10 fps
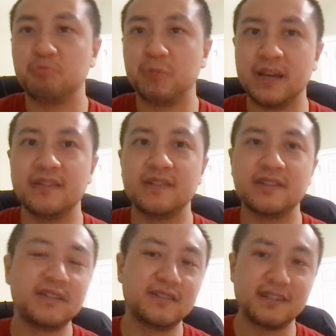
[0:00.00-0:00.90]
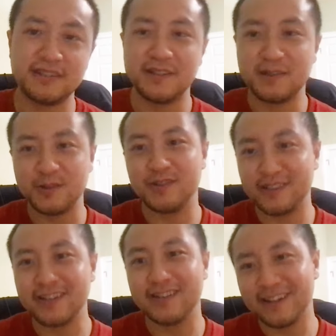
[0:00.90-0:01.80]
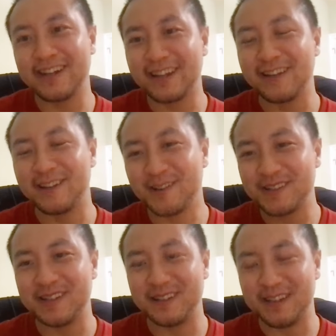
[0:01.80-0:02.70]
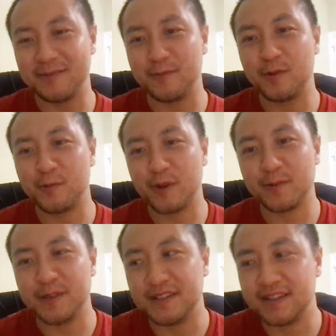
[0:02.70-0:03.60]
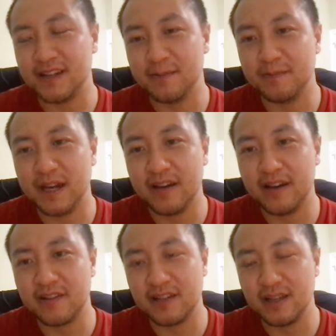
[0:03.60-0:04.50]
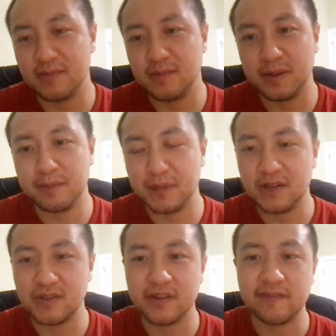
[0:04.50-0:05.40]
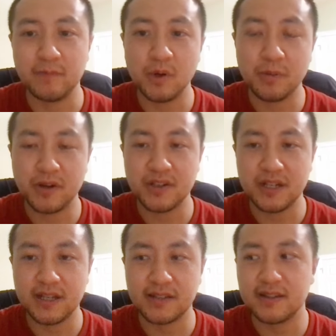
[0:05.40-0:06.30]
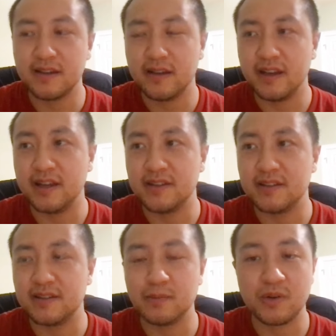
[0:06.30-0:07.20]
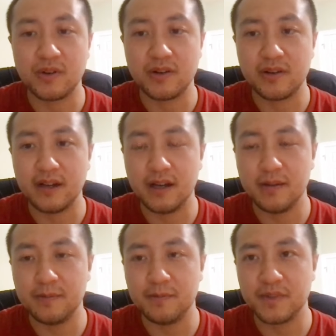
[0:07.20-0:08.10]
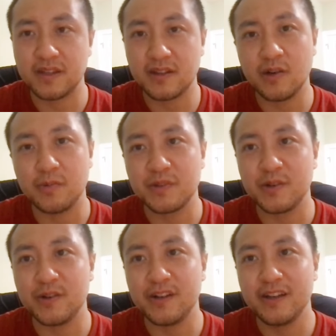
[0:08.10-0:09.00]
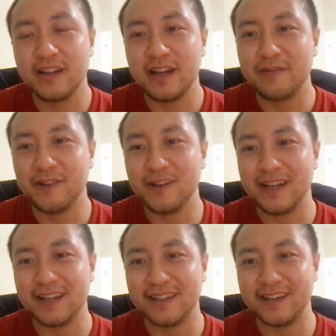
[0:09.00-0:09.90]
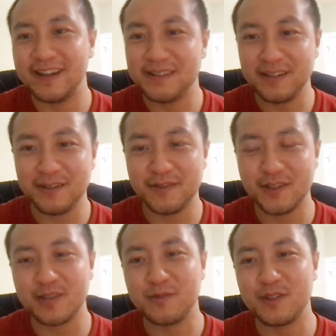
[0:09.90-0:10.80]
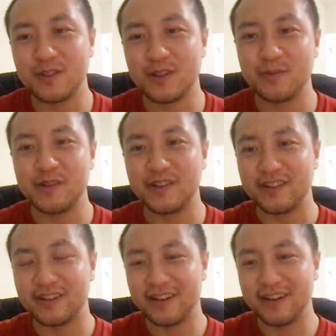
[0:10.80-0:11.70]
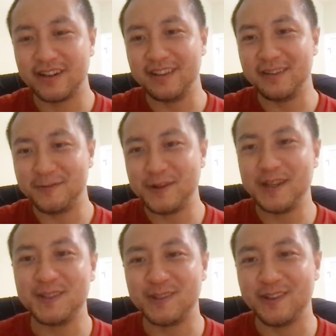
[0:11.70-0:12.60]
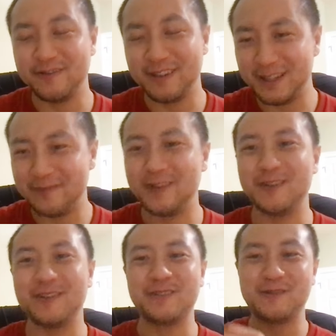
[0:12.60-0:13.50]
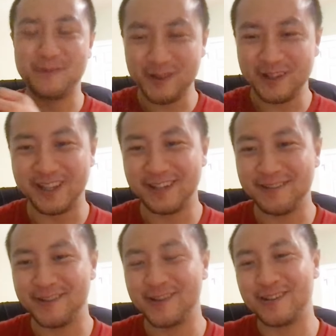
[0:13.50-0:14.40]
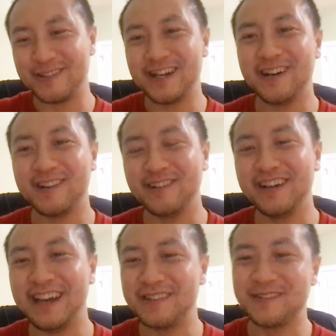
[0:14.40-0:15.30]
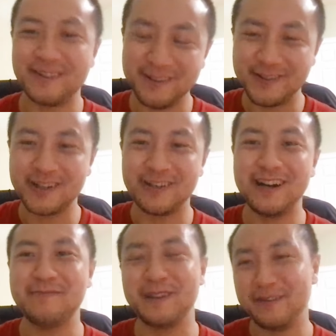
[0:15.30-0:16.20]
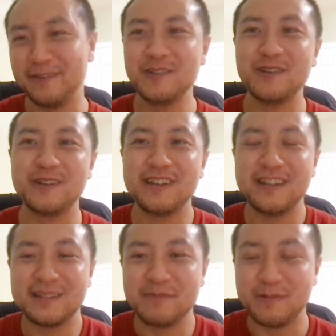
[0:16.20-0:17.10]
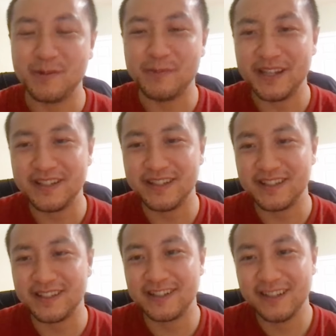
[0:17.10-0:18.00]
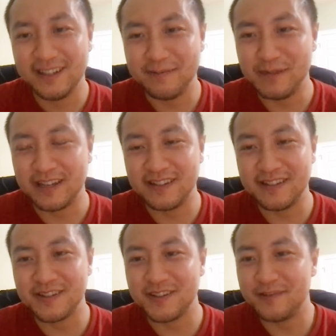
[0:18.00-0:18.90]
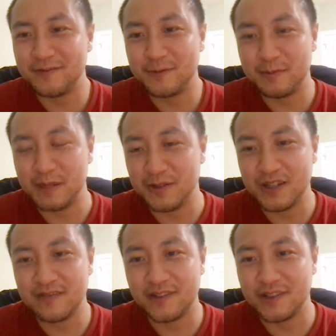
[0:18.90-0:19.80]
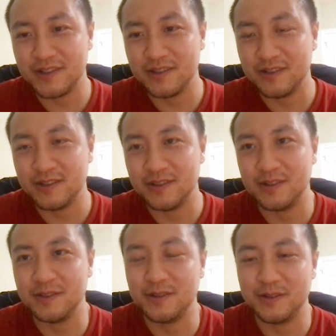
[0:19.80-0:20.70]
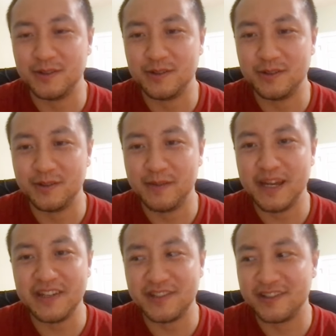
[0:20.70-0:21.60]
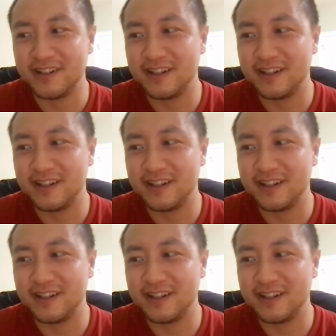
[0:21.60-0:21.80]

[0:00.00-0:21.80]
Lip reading: and just to connect the dots and work with other teams because you have more projects and more scope. So I feel like as an individual contributor, the ratio of individual contributing will go down as your level go up, and eventually some people might just make a decision of being transferred to a manager.